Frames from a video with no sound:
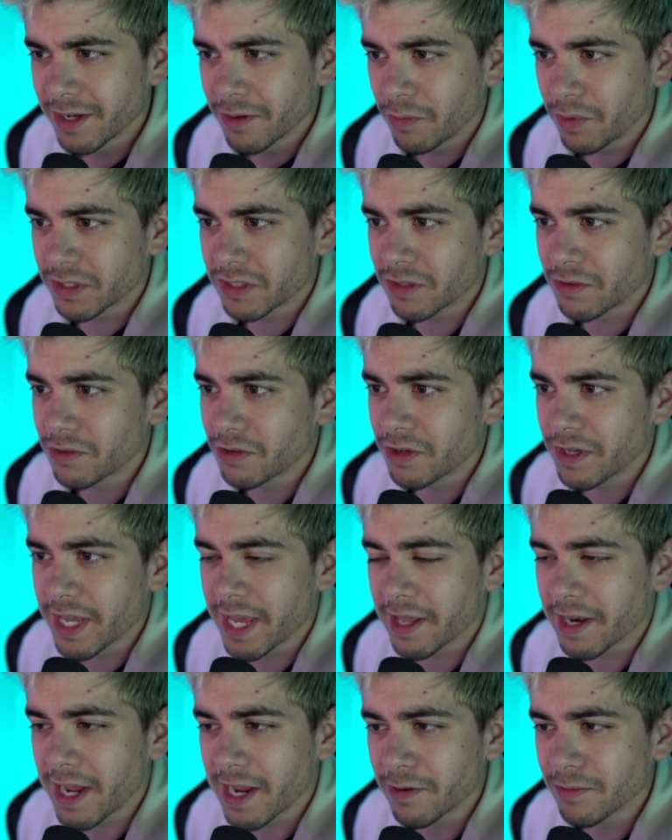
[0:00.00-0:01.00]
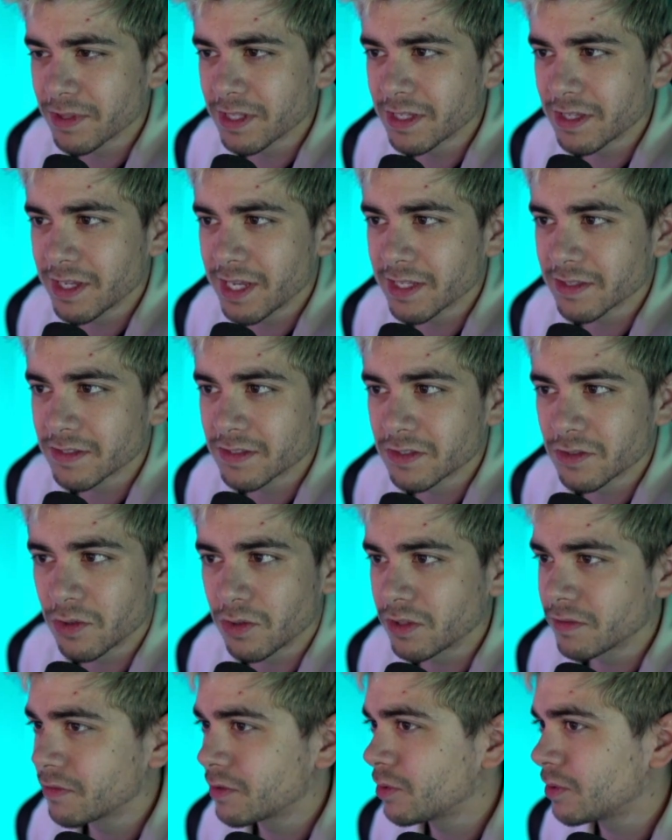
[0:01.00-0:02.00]
What don't you get? I don't think you get
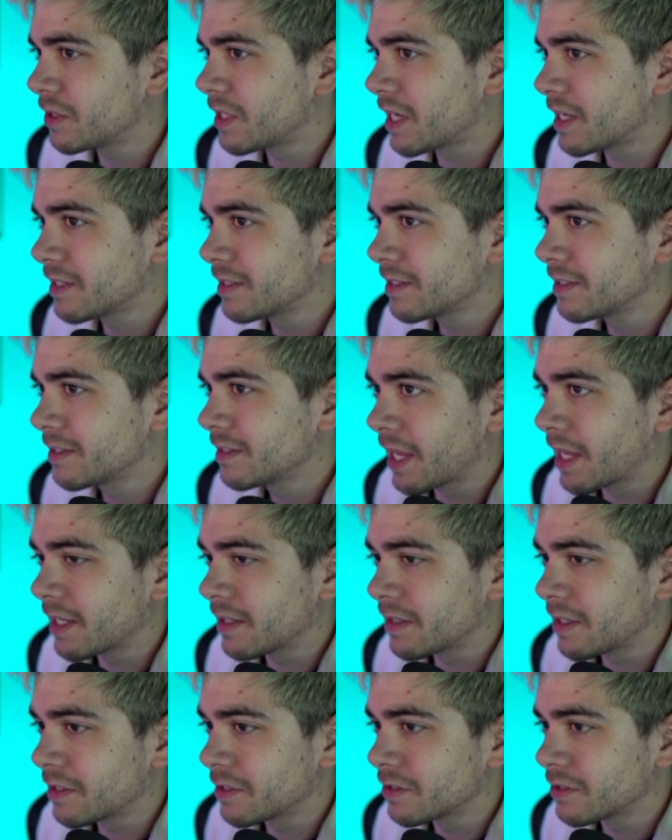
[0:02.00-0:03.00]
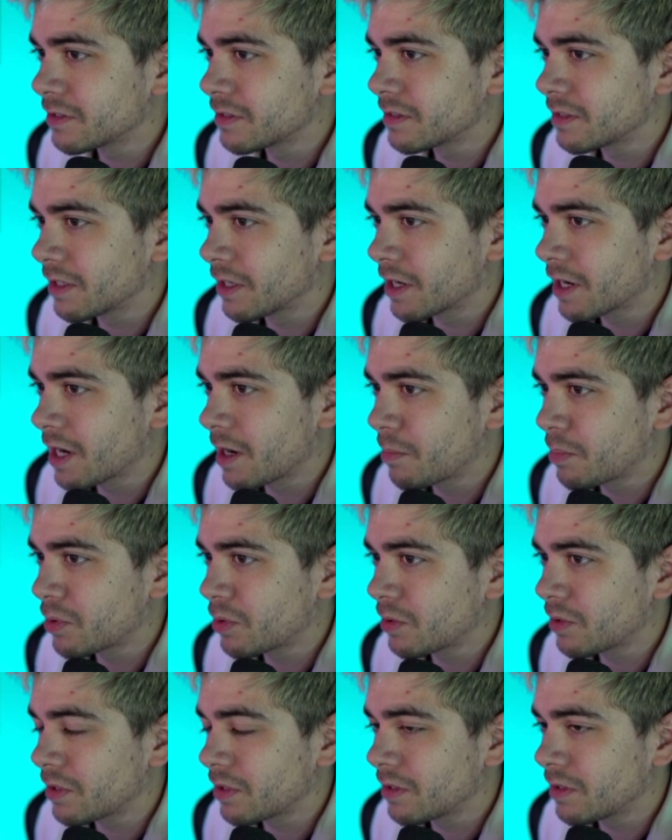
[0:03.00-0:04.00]
Skull of Gul'dan, and there's a
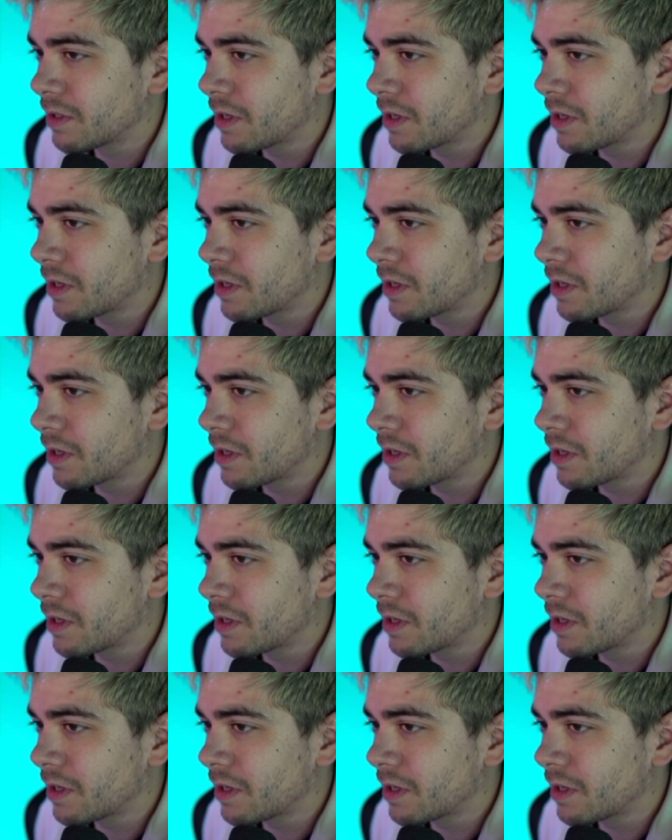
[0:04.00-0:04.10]
couple